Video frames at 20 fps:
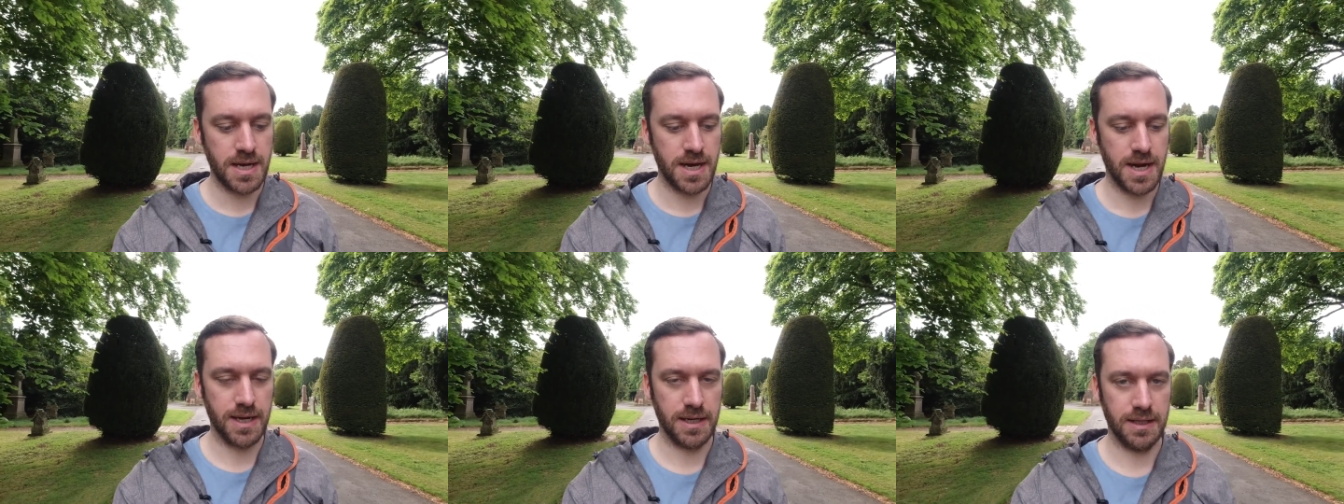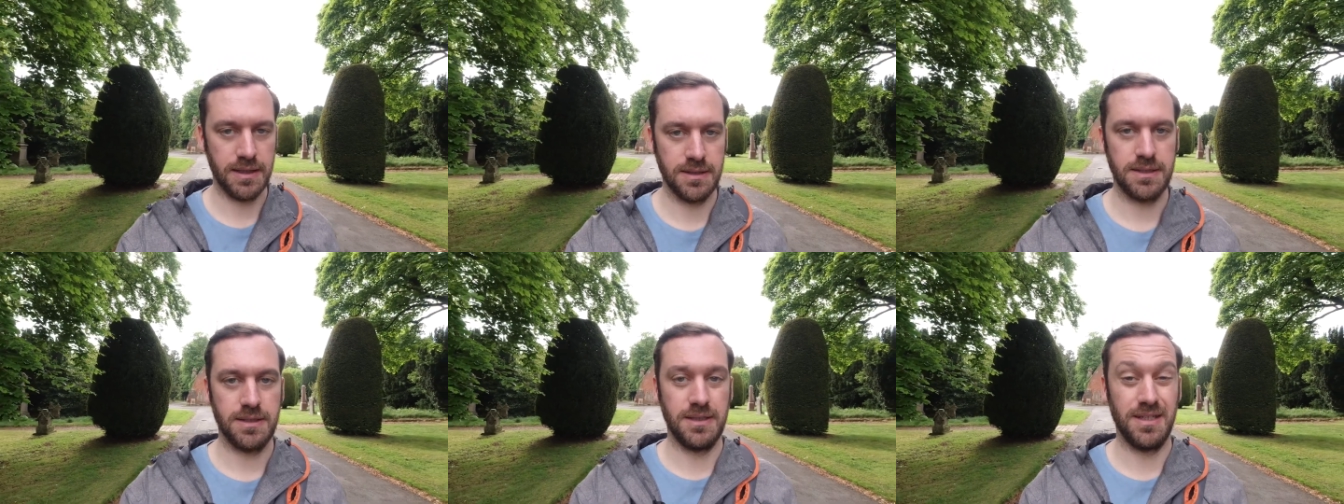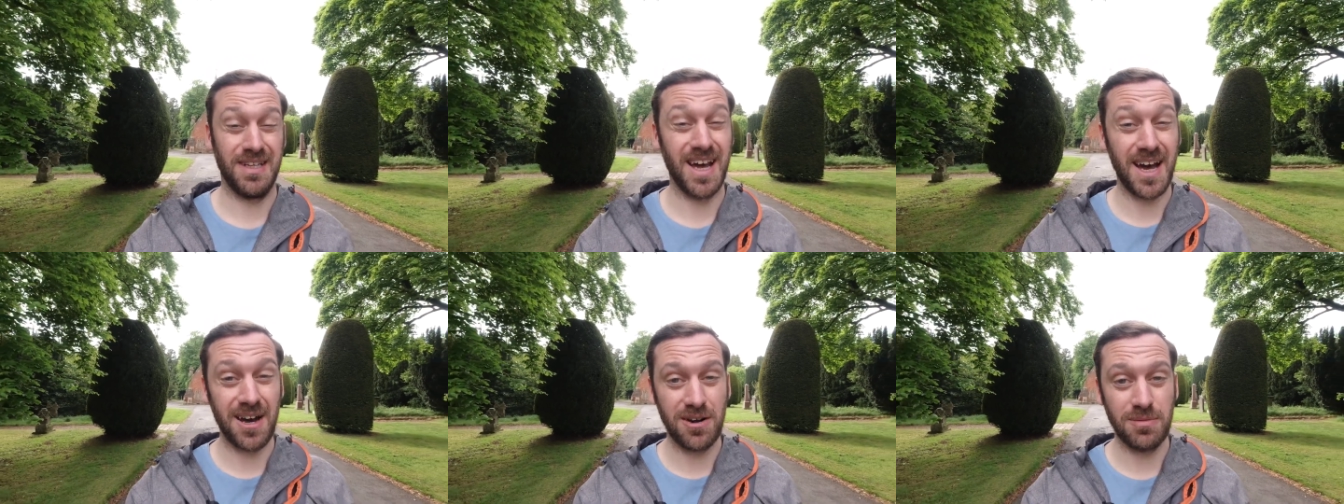And
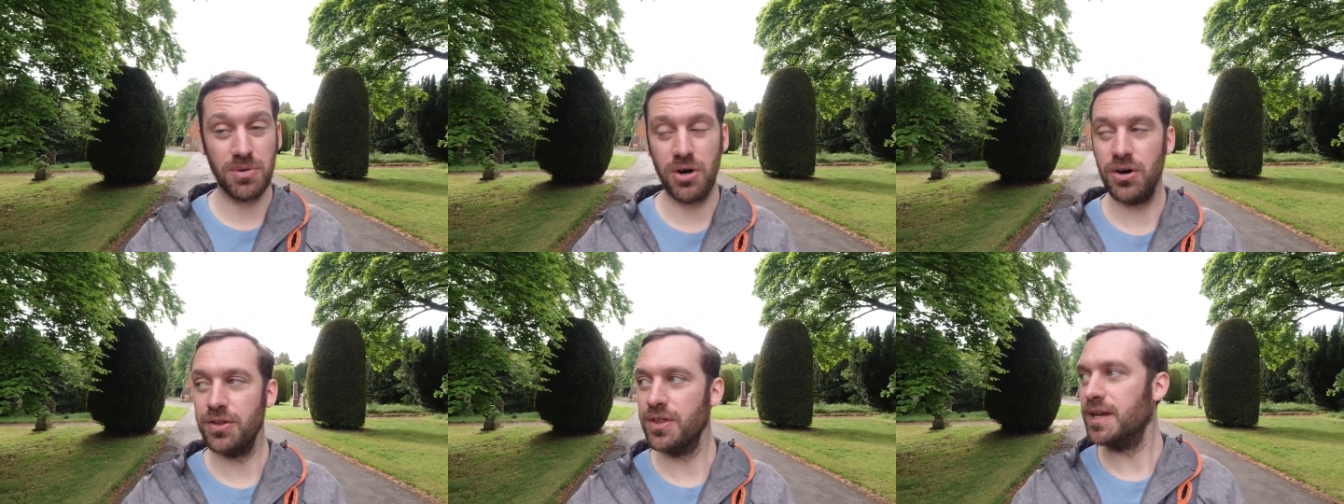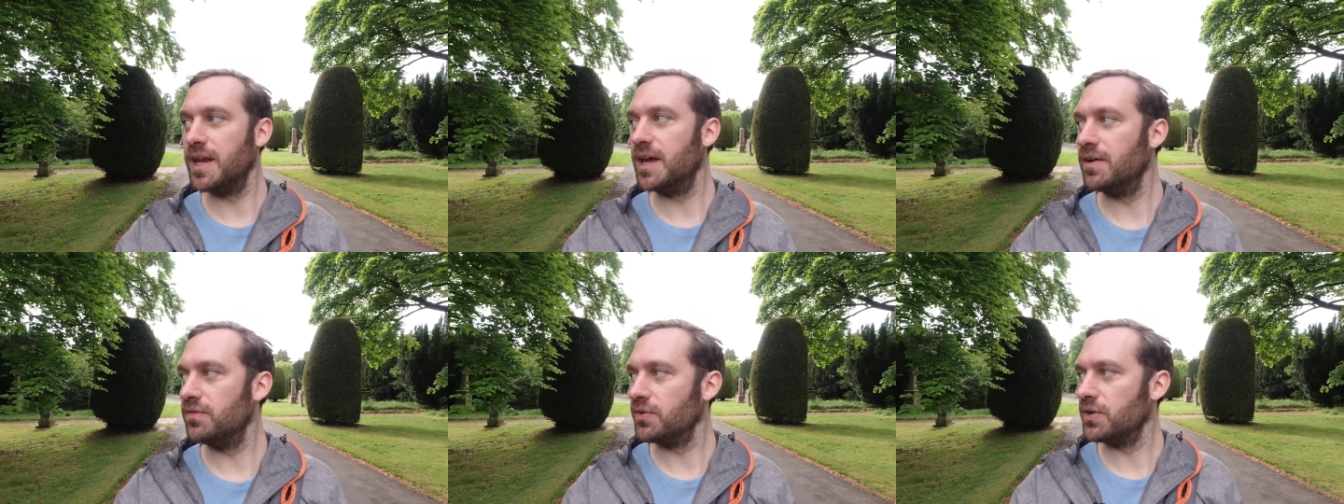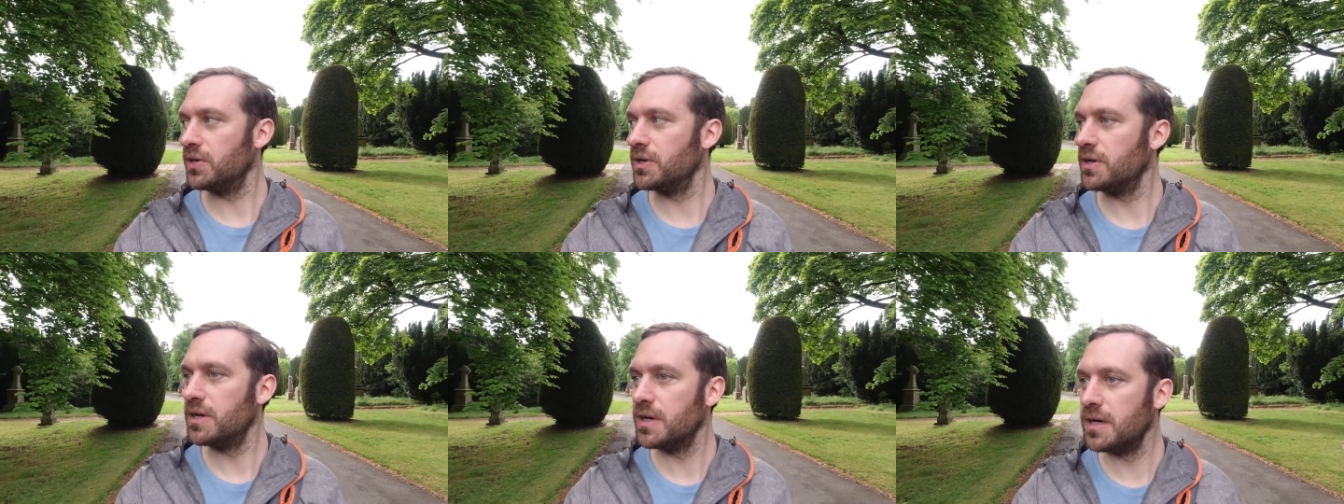now more than
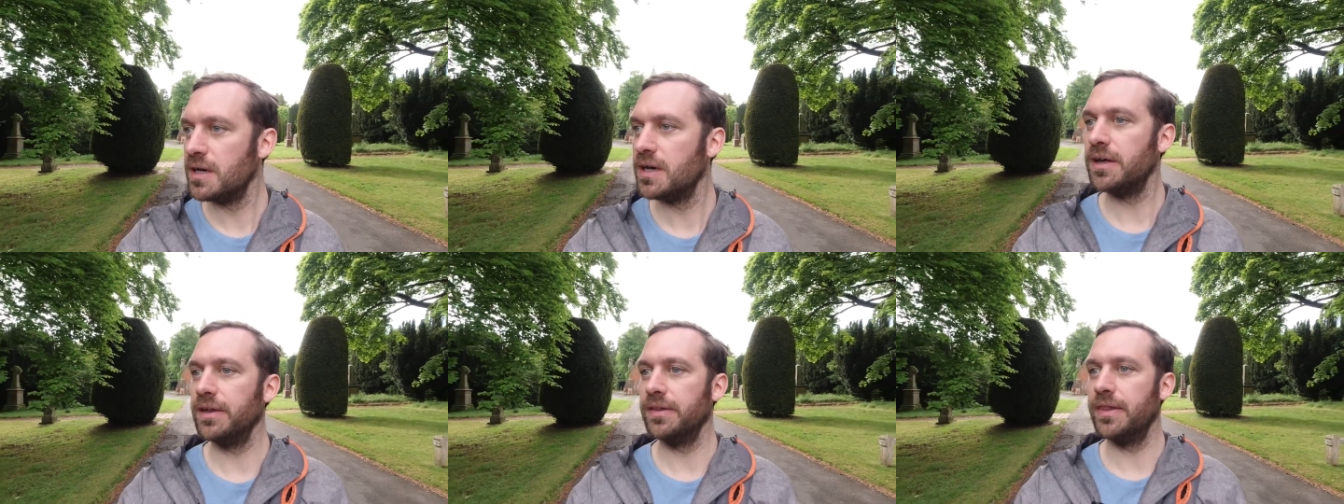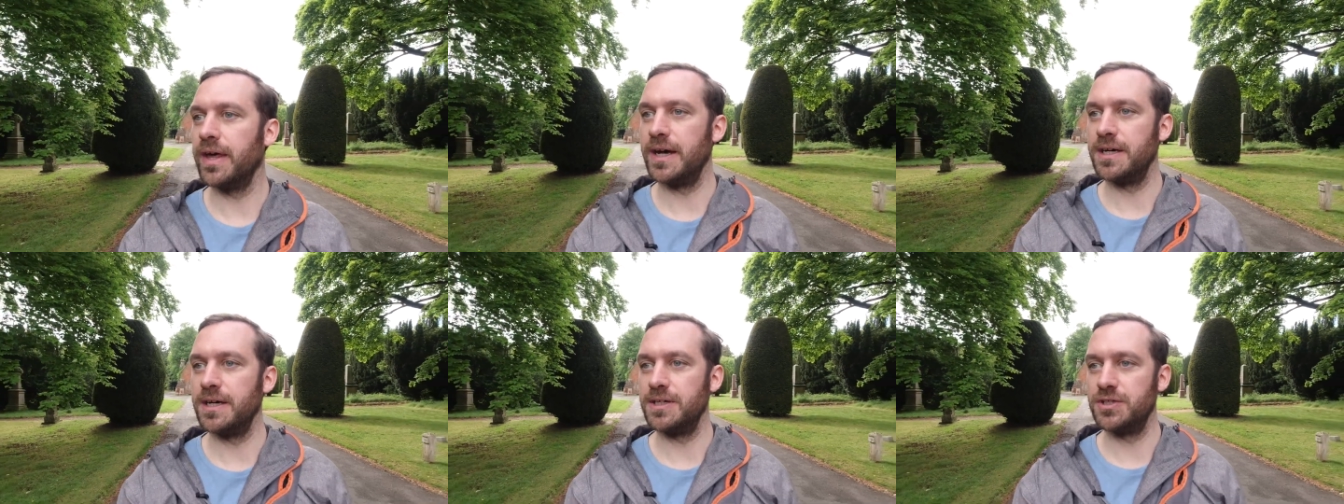ever, that